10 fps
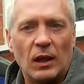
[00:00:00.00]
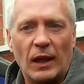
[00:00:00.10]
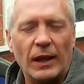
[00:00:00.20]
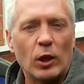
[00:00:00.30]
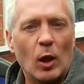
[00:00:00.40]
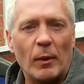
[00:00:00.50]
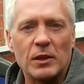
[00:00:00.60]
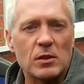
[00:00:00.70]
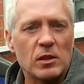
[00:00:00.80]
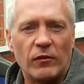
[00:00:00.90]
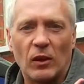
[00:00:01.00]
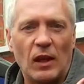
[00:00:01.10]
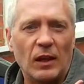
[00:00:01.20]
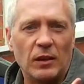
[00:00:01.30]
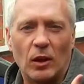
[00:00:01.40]
Any comments, if you
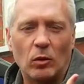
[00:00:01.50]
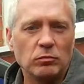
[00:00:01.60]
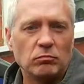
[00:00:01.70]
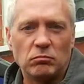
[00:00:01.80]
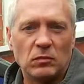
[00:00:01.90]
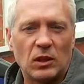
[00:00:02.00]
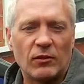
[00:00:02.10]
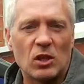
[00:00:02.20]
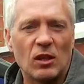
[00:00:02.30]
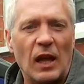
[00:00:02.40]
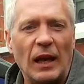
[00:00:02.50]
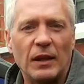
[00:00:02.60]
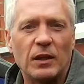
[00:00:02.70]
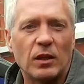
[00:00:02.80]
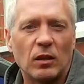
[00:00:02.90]
like, give us a
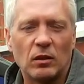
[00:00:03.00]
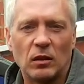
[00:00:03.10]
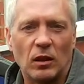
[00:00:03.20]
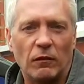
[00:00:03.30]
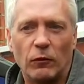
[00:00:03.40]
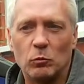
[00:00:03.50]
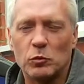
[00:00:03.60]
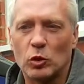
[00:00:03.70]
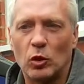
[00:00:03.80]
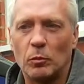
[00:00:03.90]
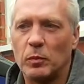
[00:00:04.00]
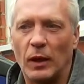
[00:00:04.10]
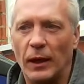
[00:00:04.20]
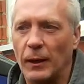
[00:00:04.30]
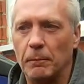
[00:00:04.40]
like, thumbs up,
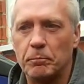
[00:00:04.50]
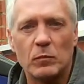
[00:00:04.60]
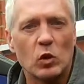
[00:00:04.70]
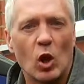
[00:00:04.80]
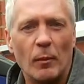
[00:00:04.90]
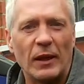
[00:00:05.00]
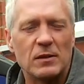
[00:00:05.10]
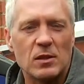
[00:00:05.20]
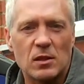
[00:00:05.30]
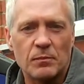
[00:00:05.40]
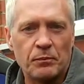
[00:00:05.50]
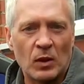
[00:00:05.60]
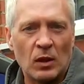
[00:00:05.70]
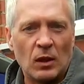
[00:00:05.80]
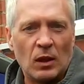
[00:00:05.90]
comments,
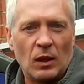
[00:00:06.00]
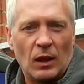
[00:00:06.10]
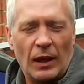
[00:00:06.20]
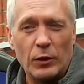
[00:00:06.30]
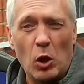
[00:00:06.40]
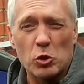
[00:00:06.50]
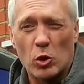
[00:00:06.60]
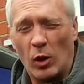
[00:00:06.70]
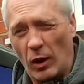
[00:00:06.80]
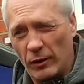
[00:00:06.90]
and also I'd